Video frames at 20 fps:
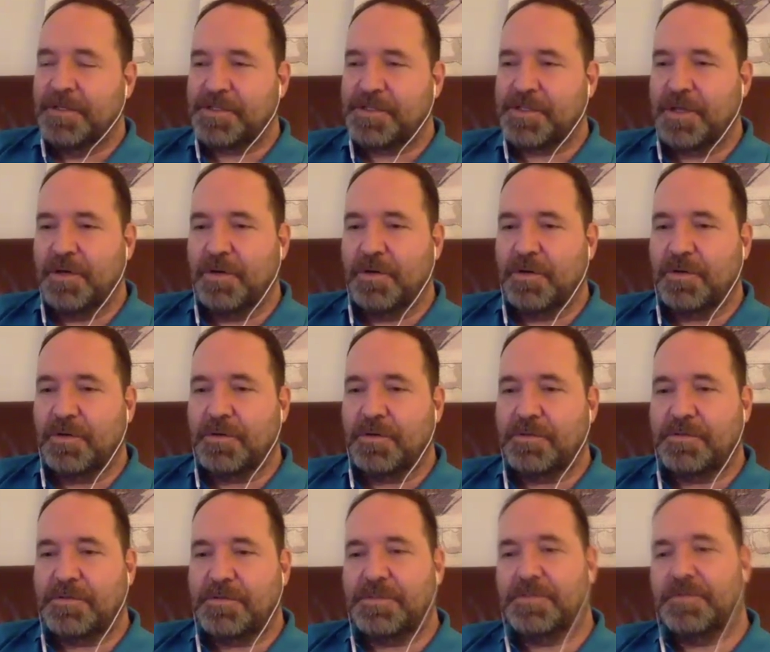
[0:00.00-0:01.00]
So
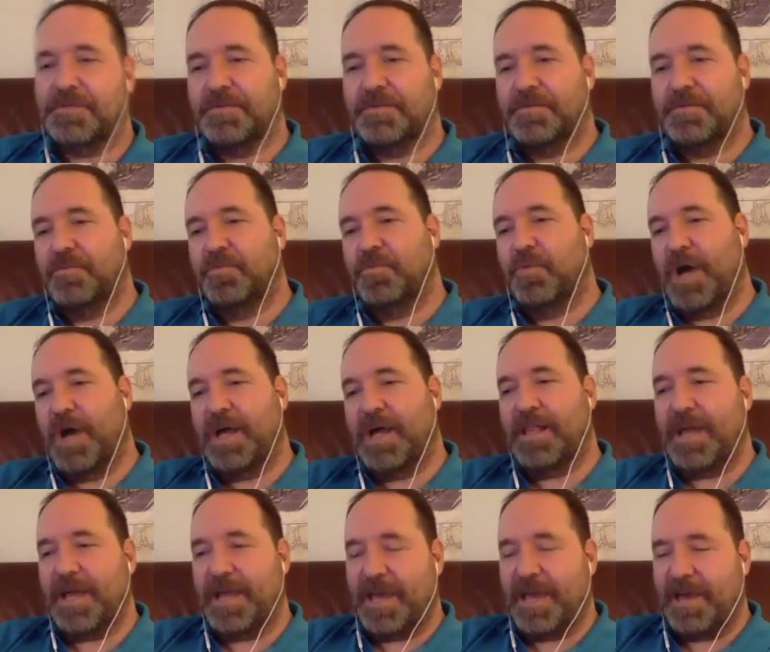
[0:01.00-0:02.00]

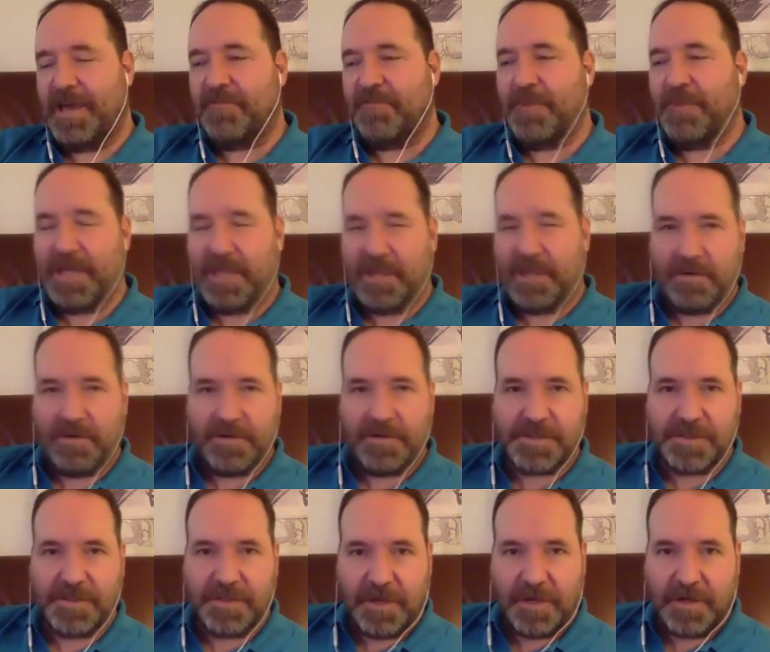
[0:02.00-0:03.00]
while I have my heroes
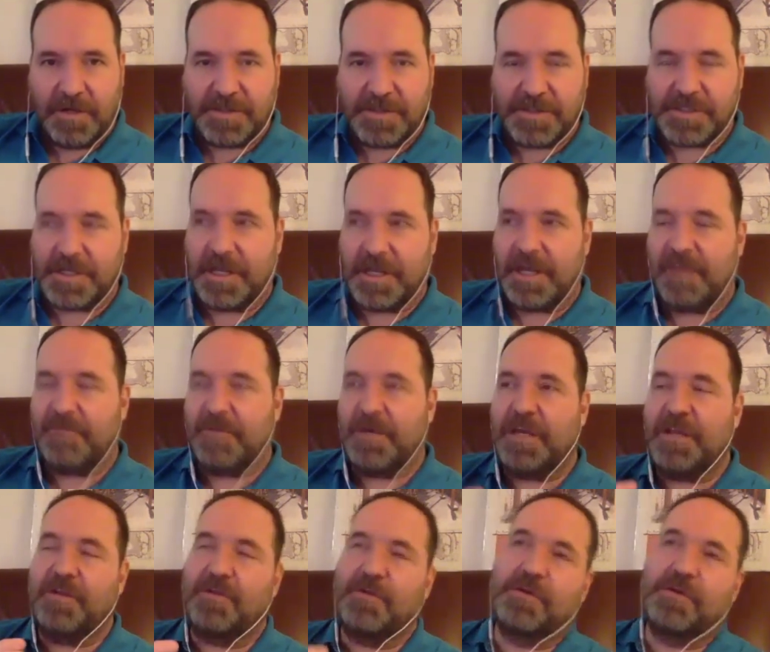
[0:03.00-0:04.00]
in the arts, and I have my
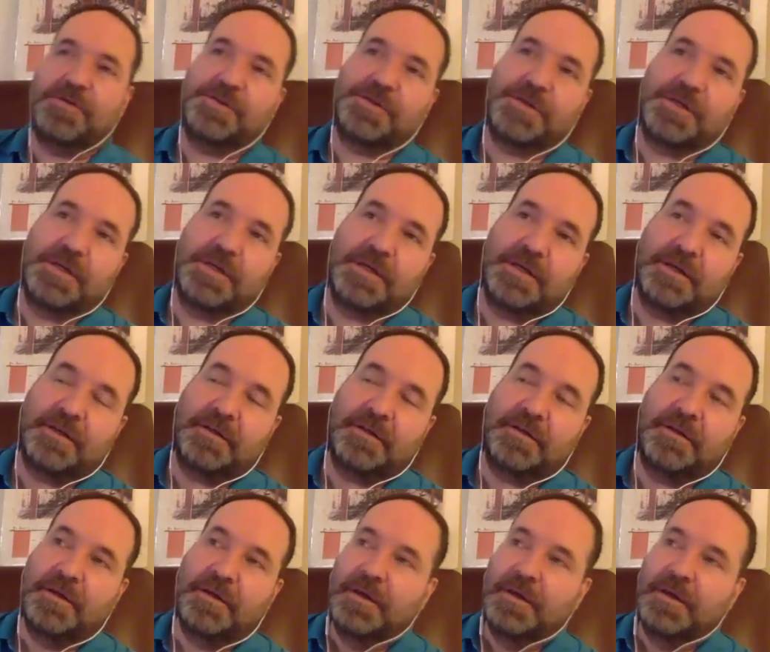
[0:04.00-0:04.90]
heroes in